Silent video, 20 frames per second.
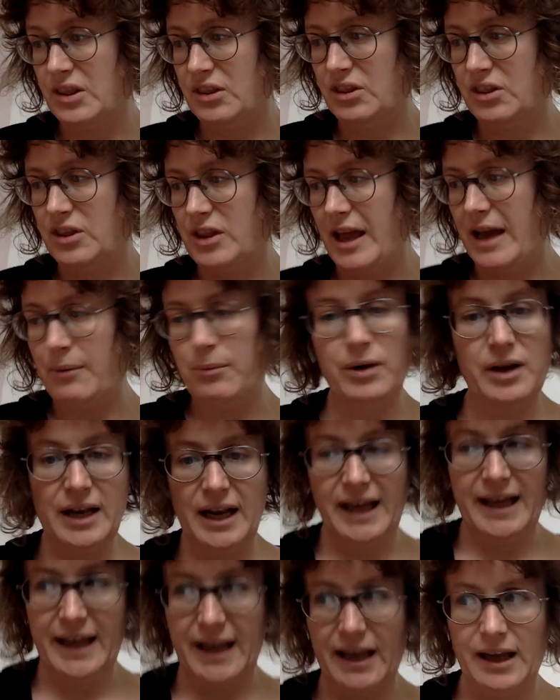they were,
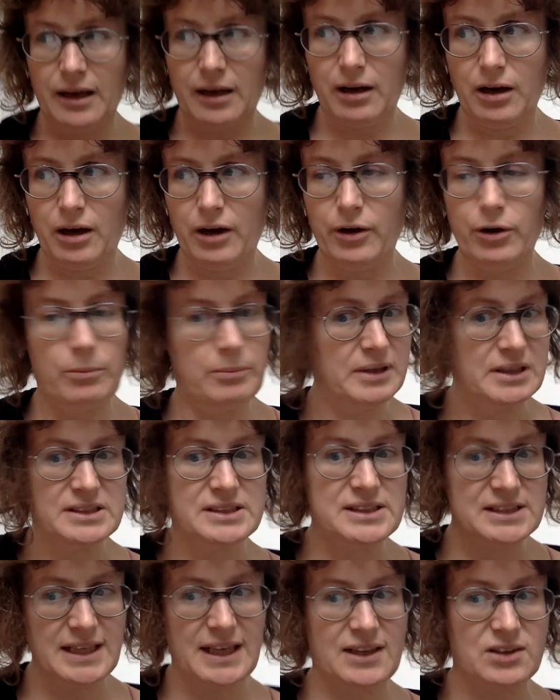like,
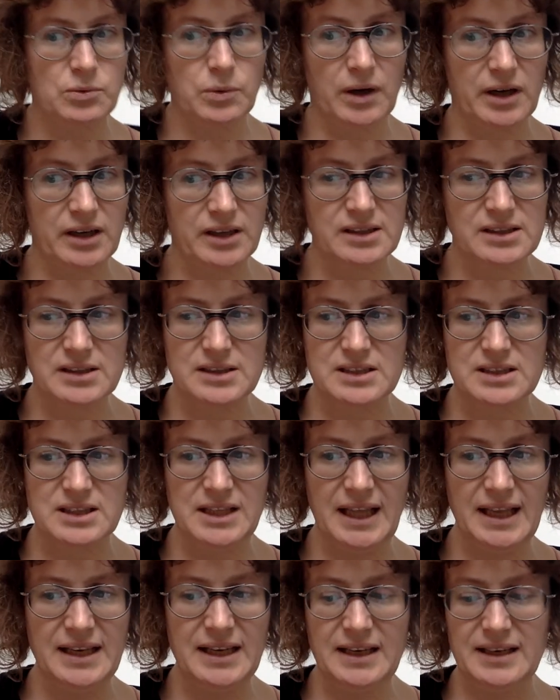homeless sex workers.
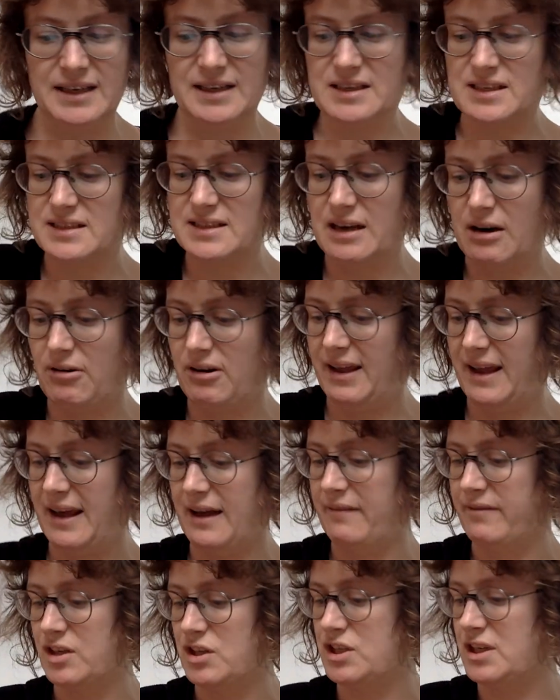They didn't necessarily
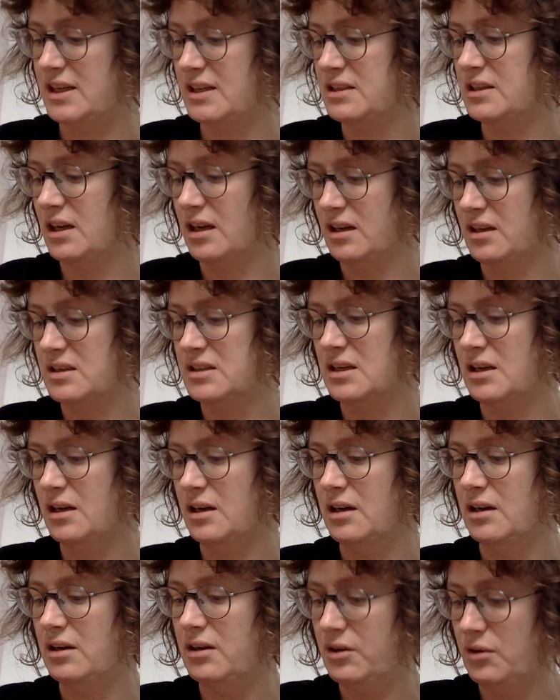have a shit ton to
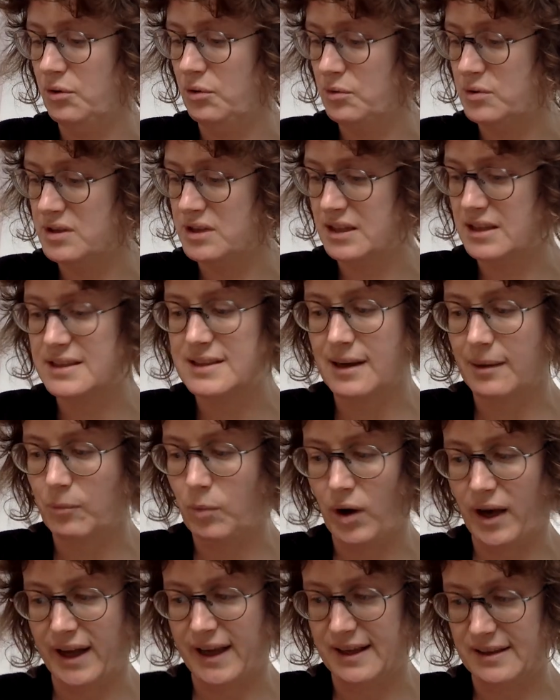lose in some
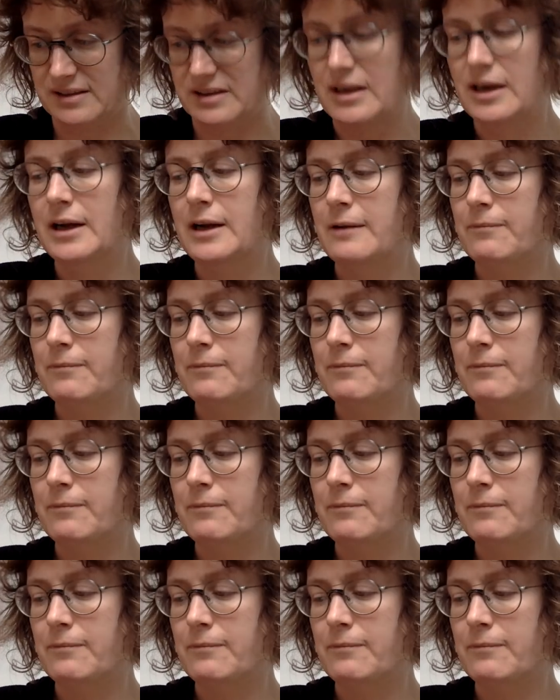ways.